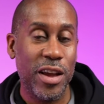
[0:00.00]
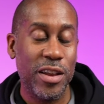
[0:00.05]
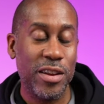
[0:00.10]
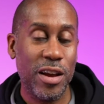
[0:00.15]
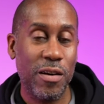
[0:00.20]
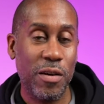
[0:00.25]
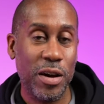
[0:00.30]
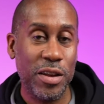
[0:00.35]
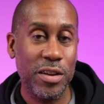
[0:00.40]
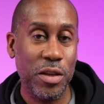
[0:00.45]

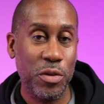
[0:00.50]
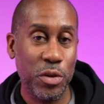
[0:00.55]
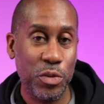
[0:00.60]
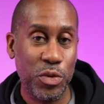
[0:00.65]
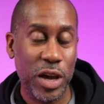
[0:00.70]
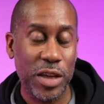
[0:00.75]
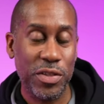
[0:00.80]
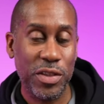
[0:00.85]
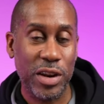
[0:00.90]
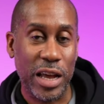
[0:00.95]
Now, another
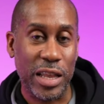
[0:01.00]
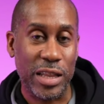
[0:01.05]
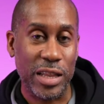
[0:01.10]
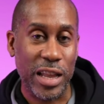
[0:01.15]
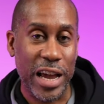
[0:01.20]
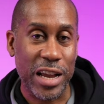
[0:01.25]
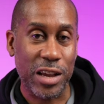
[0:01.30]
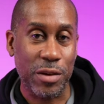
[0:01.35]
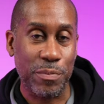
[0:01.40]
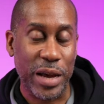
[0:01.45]
thing that I
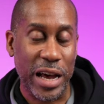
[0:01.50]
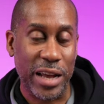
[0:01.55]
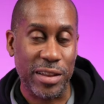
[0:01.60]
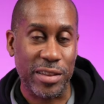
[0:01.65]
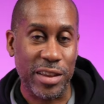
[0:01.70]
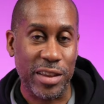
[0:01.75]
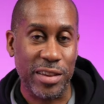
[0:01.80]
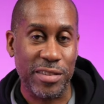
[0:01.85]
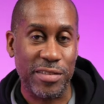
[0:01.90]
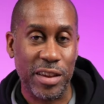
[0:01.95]
like about
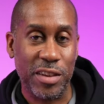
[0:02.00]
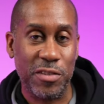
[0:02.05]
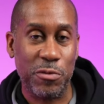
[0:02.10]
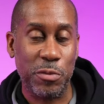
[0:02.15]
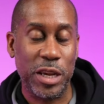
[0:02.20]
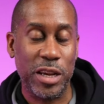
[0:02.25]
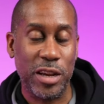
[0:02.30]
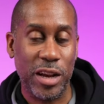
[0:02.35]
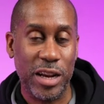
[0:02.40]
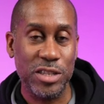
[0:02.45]
this is
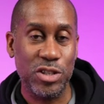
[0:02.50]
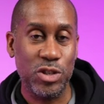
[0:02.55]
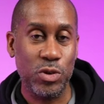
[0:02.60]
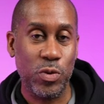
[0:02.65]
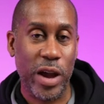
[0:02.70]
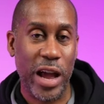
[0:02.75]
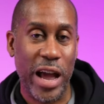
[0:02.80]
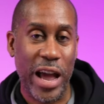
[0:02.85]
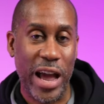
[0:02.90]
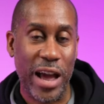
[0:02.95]
because
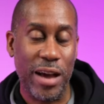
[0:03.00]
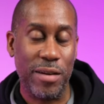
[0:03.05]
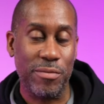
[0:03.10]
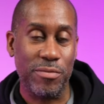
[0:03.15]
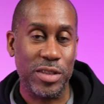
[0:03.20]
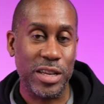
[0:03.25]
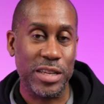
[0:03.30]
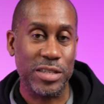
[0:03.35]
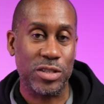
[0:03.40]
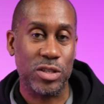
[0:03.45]
you
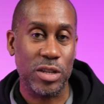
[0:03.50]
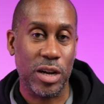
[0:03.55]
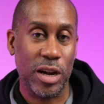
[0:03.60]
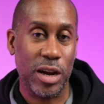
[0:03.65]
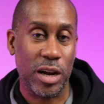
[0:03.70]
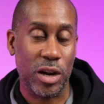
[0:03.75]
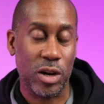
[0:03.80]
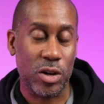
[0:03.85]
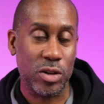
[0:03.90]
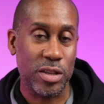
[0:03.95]
have this,
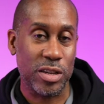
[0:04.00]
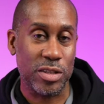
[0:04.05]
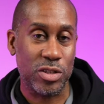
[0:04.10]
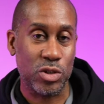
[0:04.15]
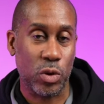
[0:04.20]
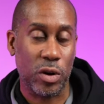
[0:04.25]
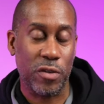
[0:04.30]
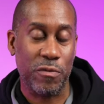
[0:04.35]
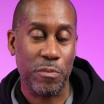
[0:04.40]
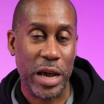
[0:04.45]
this
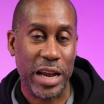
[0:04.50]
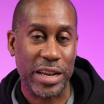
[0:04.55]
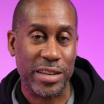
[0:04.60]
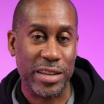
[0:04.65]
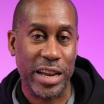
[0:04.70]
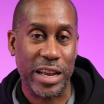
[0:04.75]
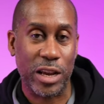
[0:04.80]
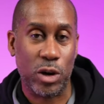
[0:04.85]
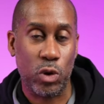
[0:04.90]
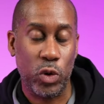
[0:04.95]
sort of
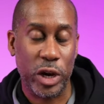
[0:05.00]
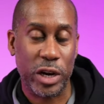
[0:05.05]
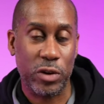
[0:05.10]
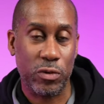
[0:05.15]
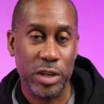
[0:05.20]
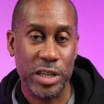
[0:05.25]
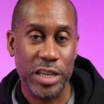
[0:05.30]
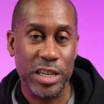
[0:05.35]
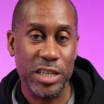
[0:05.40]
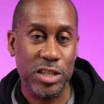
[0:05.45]
magnetic quick
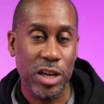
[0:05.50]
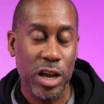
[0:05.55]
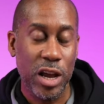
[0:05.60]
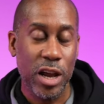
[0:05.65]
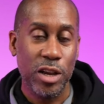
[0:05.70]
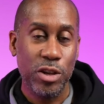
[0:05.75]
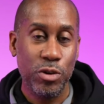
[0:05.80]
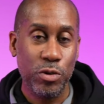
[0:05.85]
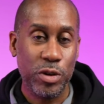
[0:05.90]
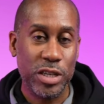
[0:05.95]
release,
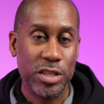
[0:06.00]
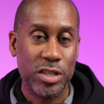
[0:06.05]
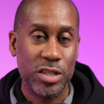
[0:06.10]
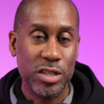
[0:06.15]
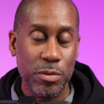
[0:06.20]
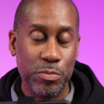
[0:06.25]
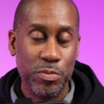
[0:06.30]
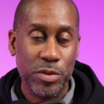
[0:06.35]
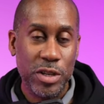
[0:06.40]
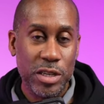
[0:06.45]
you can
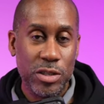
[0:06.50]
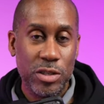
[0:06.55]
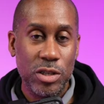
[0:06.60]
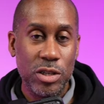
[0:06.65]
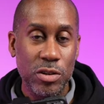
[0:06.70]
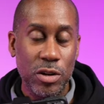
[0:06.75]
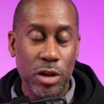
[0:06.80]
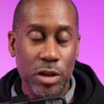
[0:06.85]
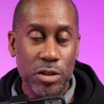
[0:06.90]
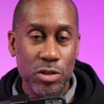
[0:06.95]
simply,
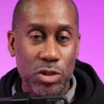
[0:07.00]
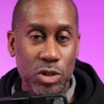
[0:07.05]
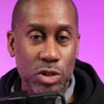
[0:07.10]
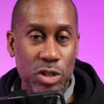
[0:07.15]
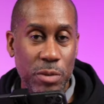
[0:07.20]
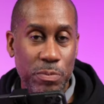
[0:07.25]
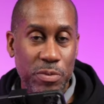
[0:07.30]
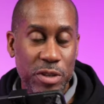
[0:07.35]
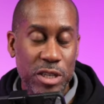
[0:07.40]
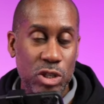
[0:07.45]
you
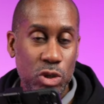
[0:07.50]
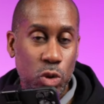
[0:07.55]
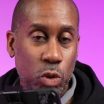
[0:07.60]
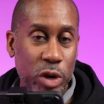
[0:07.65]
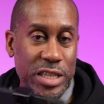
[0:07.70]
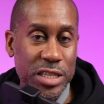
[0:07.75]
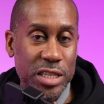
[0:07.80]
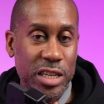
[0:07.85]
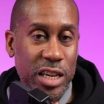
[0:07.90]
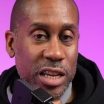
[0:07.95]
simply
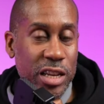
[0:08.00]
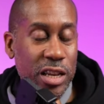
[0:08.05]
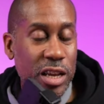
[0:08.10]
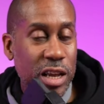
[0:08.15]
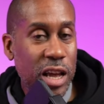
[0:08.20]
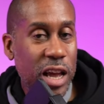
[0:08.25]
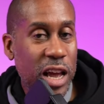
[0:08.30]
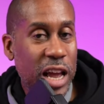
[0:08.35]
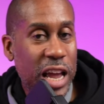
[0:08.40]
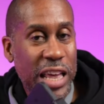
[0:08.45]
twist it
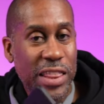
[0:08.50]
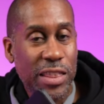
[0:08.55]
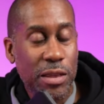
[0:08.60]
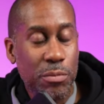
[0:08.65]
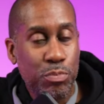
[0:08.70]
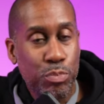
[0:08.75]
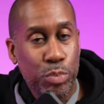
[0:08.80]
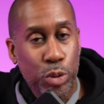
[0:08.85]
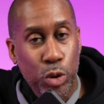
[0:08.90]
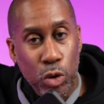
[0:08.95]
and
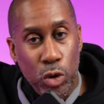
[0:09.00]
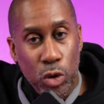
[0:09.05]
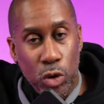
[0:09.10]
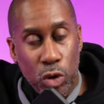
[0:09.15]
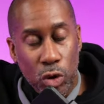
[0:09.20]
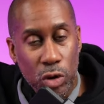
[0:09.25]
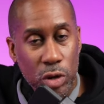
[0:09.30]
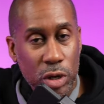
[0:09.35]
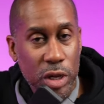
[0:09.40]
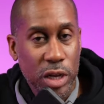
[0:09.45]
then
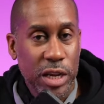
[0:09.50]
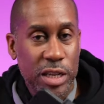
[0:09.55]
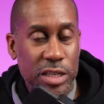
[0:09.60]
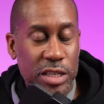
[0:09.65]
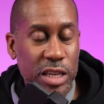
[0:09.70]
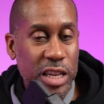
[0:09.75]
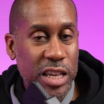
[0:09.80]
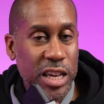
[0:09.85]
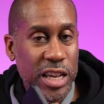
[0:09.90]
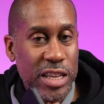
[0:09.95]
pull
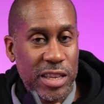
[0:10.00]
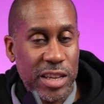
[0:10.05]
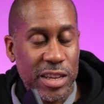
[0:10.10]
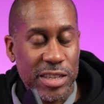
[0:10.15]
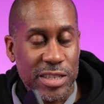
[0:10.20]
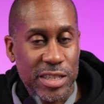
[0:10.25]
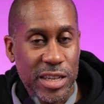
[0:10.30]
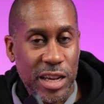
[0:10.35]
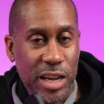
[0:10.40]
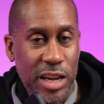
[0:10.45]
to get
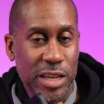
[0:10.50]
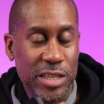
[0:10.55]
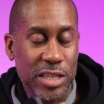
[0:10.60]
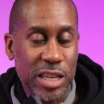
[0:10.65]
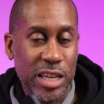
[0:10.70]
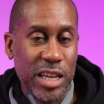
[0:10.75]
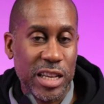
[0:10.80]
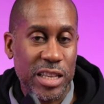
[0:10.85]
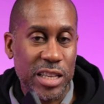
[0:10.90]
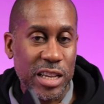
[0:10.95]
this
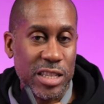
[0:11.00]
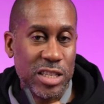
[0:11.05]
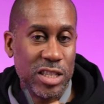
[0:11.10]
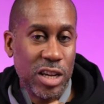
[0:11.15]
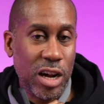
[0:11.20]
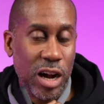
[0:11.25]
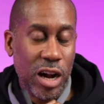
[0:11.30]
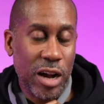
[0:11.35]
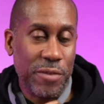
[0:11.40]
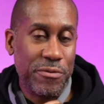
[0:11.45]

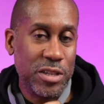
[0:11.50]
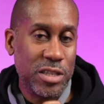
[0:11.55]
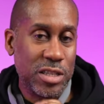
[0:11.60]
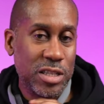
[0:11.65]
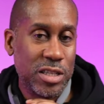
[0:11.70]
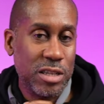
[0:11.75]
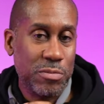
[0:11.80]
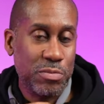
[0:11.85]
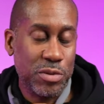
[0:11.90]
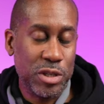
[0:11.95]
off. You
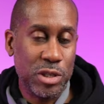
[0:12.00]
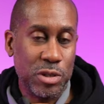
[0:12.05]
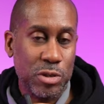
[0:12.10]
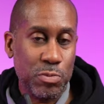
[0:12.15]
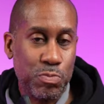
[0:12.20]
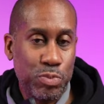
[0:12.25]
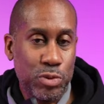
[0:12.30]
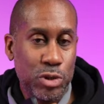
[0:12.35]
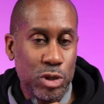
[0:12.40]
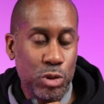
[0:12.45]
just simply
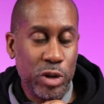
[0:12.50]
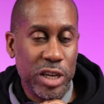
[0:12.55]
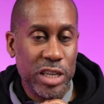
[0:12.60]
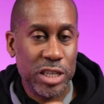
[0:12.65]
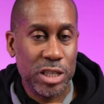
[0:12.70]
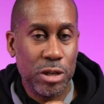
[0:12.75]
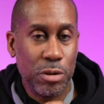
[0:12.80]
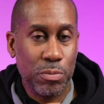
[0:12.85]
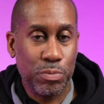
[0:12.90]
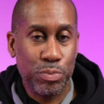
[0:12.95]

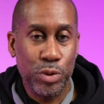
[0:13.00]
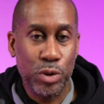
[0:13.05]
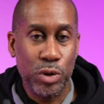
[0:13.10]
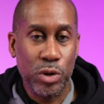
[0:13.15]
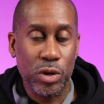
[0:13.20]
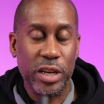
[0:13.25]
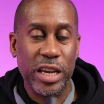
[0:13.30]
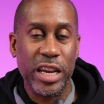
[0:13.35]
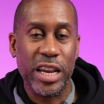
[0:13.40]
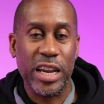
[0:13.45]
twist,
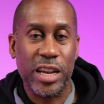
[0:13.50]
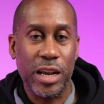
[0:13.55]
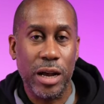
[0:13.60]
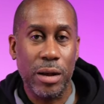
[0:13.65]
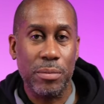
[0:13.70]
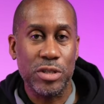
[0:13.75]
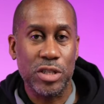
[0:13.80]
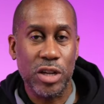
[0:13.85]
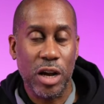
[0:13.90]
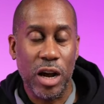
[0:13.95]
pull, it
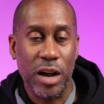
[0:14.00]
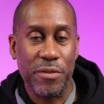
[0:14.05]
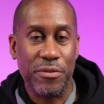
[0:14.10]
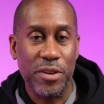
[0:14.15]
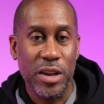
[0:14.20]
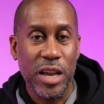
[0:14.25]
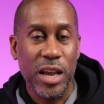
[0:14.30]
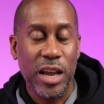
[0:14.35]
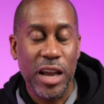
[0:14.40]
comes off.